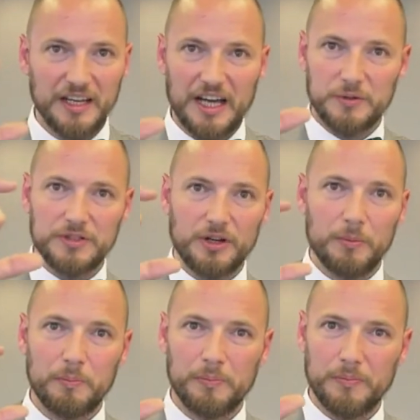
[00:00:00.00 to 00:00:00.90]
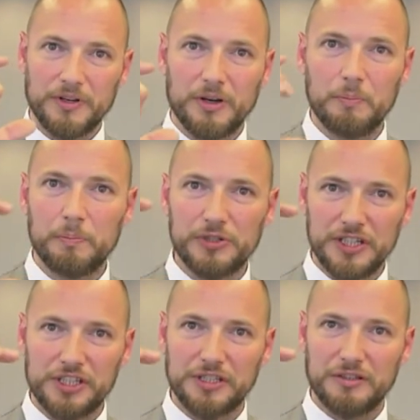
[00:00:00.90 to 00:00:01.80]
how's the com
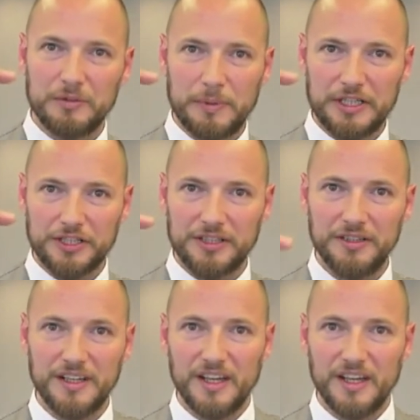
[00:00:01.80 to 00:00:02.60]
composition of the picture,